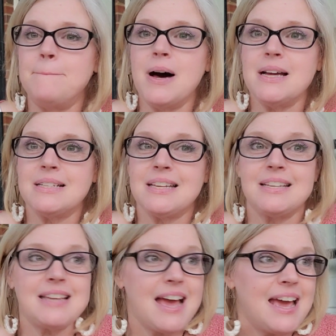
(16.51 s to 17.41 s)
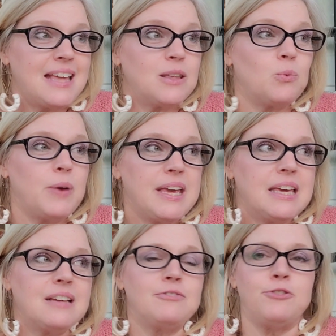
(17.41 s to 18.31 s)
But today, the
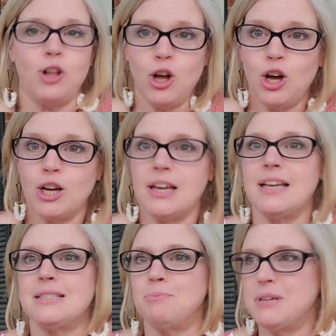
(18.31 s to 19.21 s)
weekend vlog has